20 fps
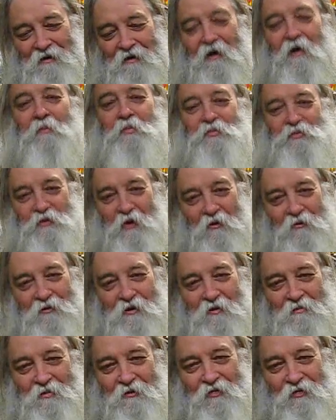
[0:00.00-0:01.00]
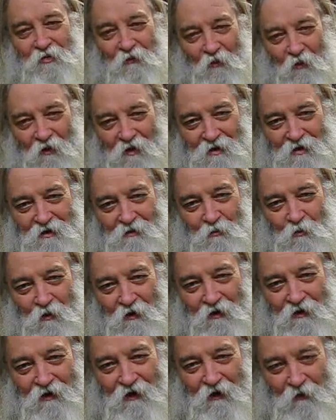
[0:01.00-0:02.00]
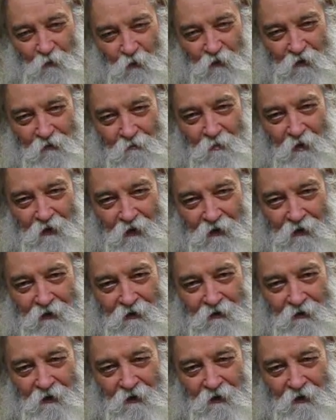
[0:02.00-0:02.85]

Episode number 3 will be.